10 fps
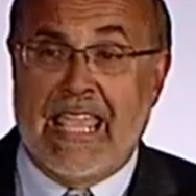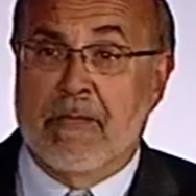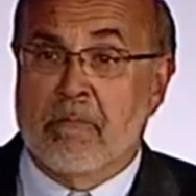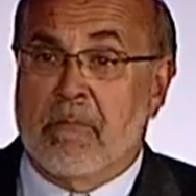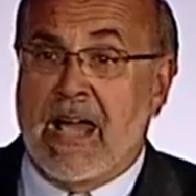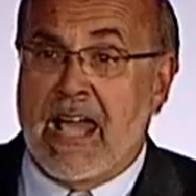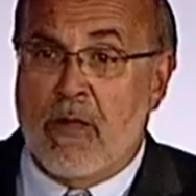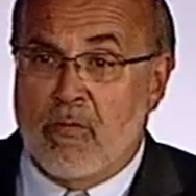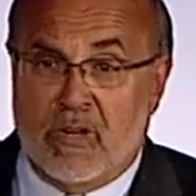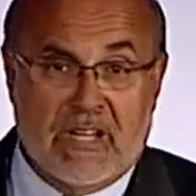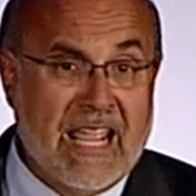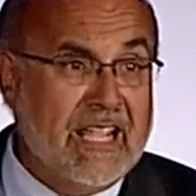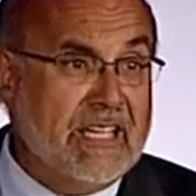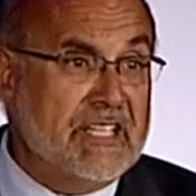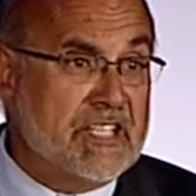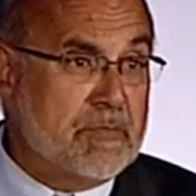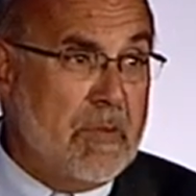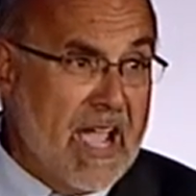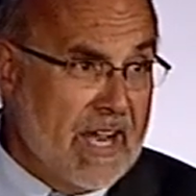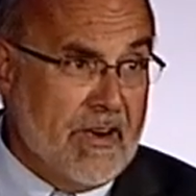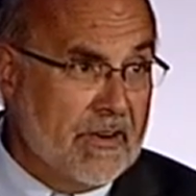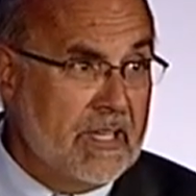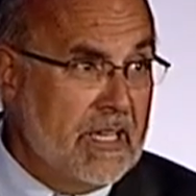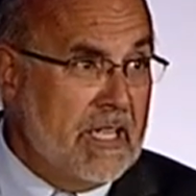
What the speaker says: empowered and inspired